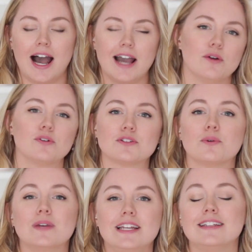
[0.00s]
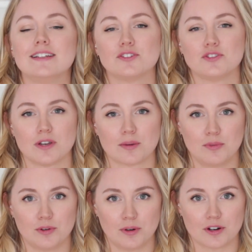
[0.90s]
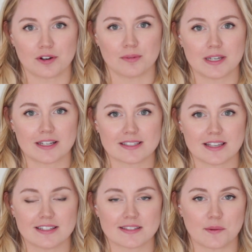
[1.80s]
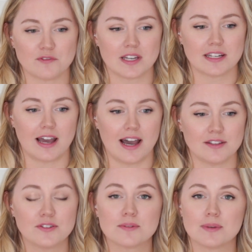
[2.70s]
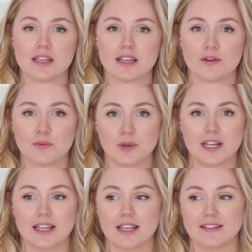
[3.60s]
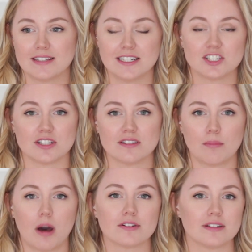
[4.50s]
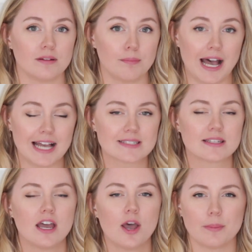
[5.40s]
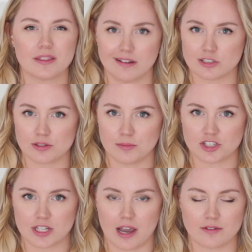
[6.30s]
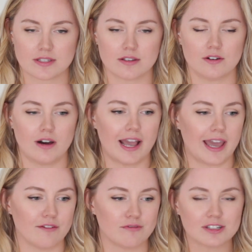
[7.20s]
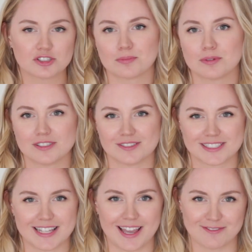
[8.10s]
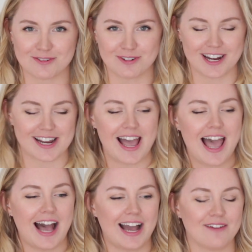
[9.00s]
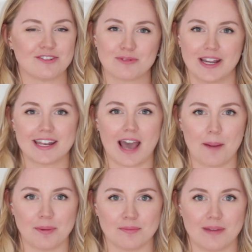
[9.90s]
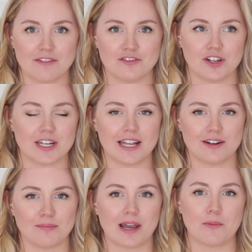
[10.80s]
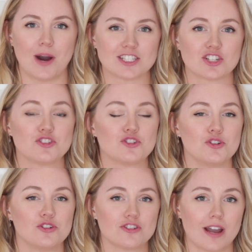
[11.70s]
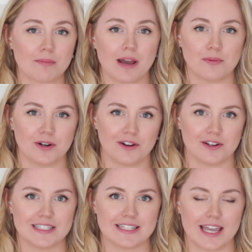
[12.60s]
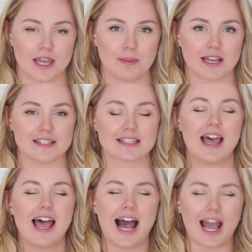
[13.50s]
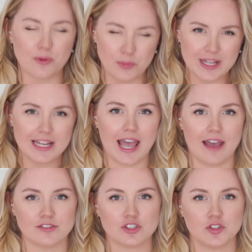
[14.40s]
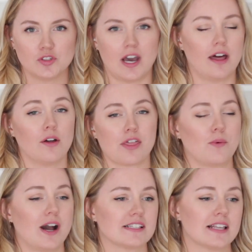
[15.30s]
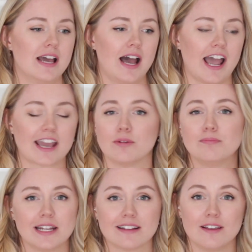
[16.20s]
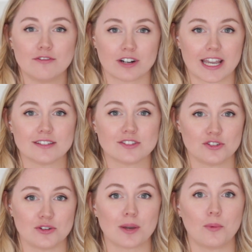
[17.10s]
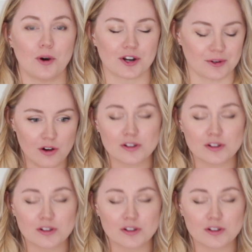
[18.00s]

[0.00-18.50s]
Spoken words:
I also really need to drink more water because it's something that I used to be really diligent about in the past, but not so much now. So I have water bottles everywhere. I have a great app on my phone and on my watch to track my water intake because I really have to do that, otherwise I completely forget to drink water.